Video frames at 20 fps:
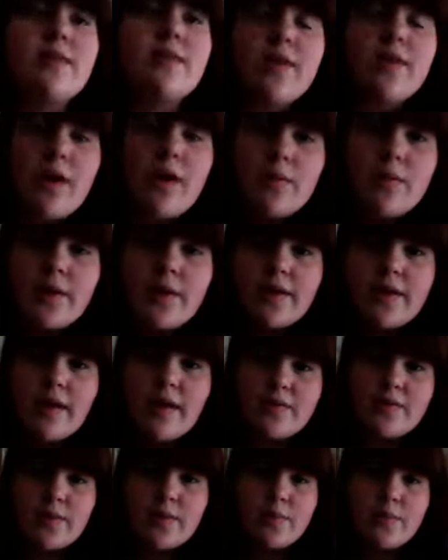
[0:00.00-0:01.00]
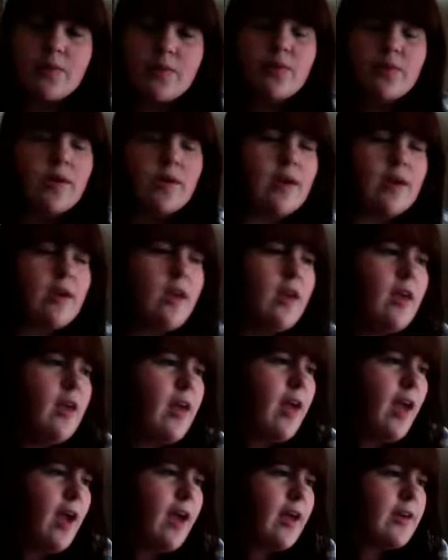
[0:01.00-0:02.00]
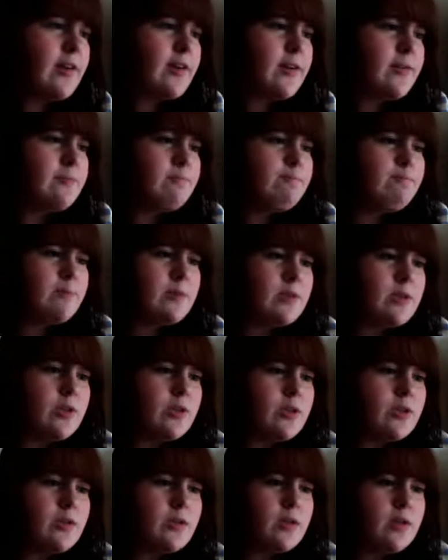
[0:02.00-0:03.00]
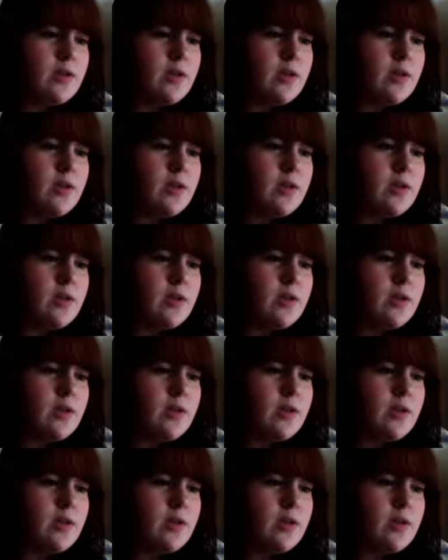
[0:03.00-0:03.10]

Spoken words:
like, all week last week puking. And, so